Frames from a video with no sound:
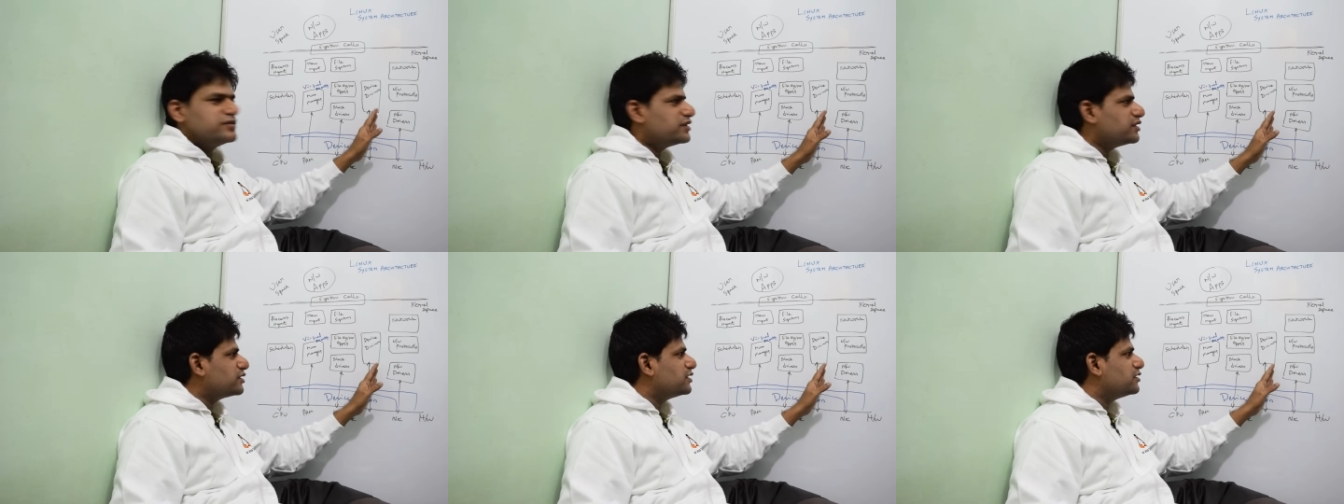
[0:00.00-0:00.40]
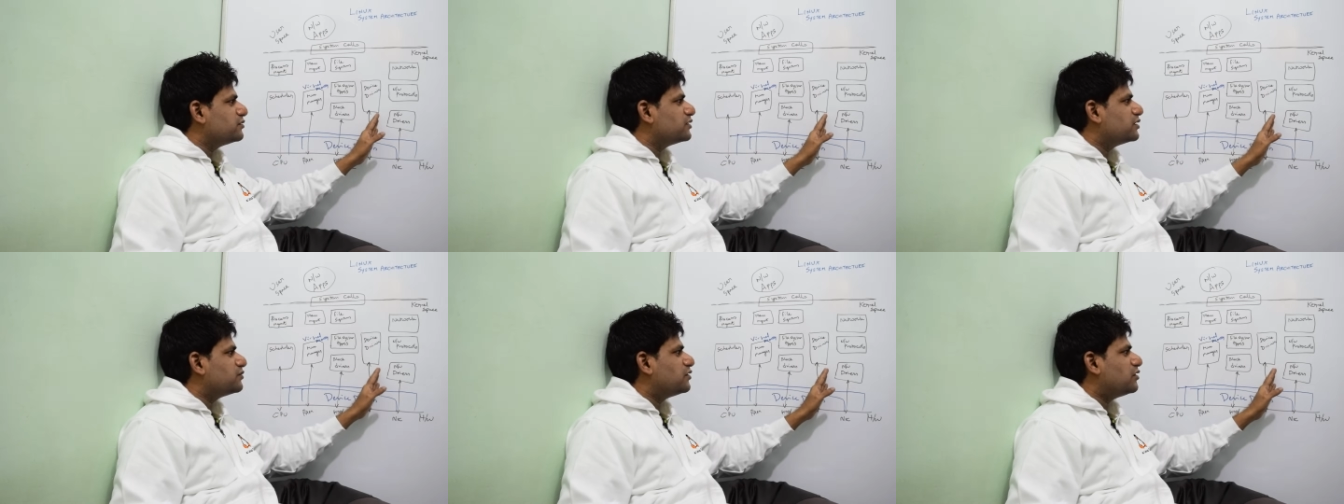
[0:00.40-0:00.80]
this
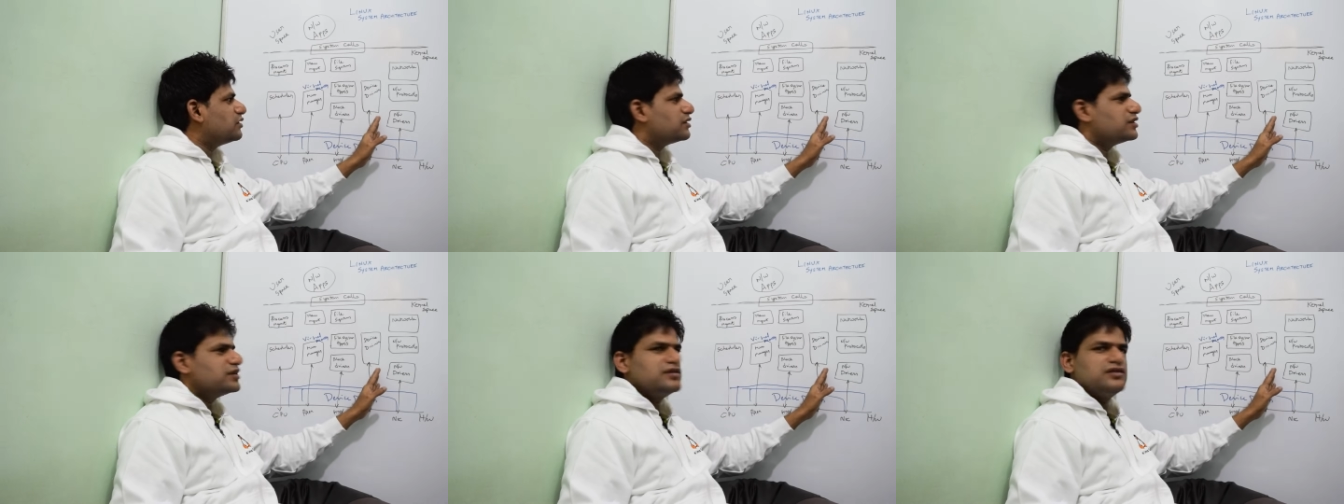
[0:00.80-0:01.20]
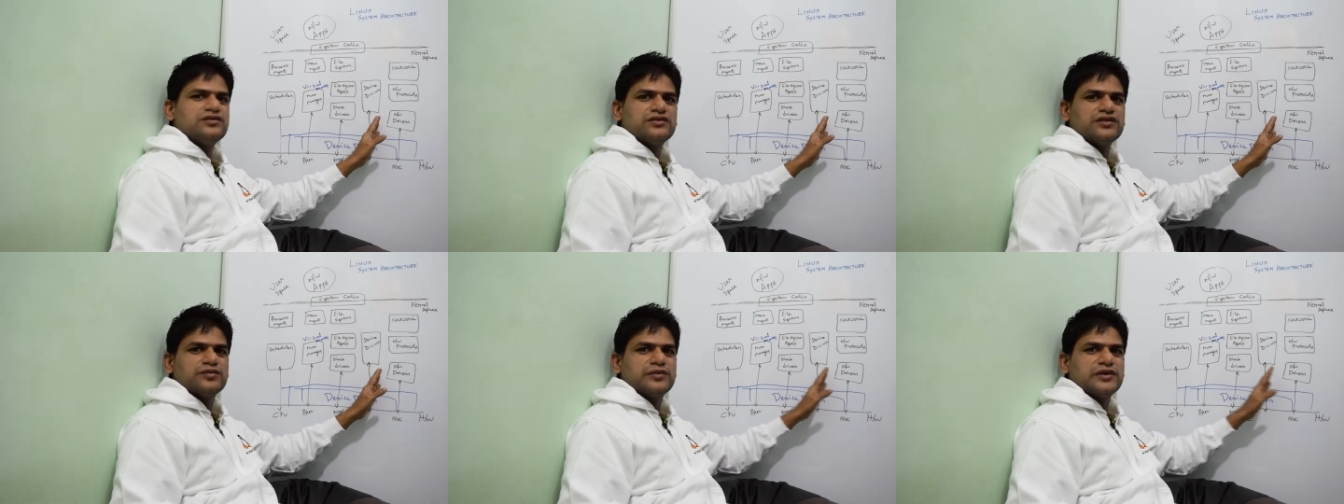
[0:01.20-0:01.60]
gives a false
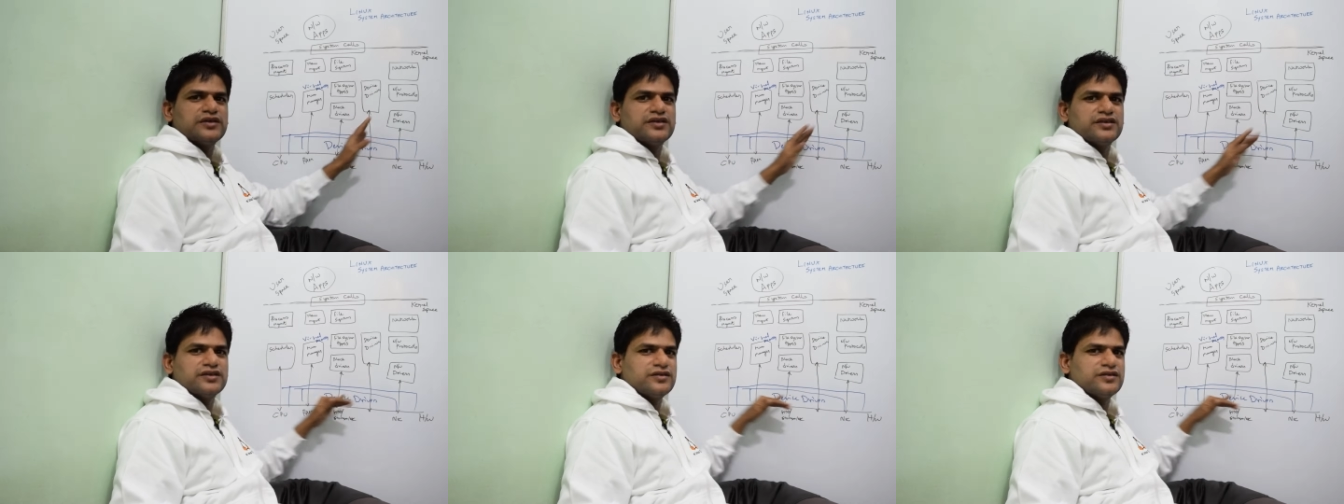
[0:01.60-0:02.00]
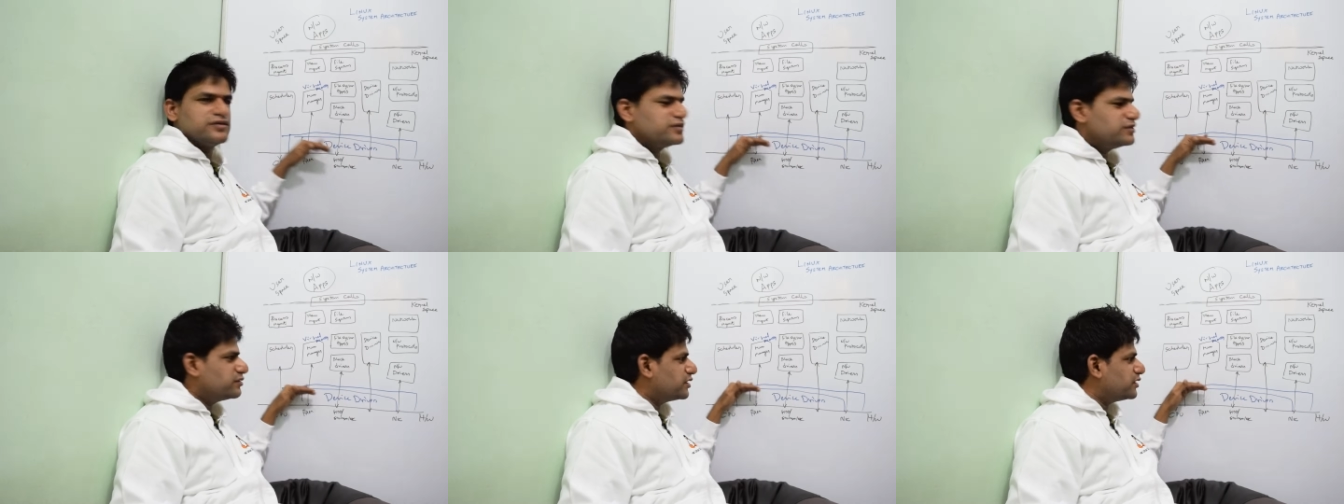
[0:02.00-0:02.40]
illusion. But
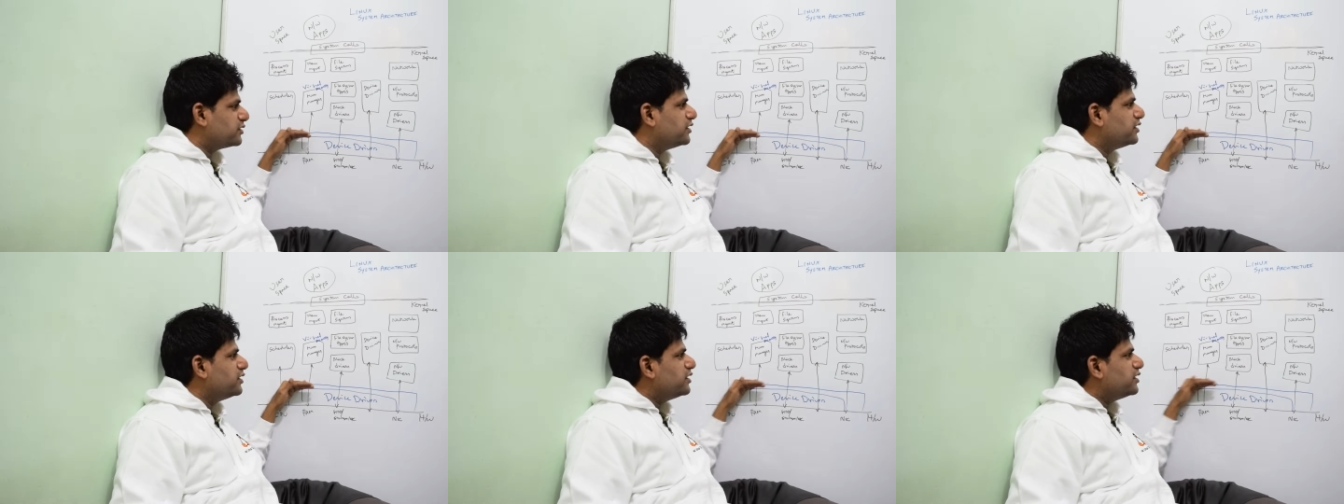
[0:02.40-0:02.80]
you can,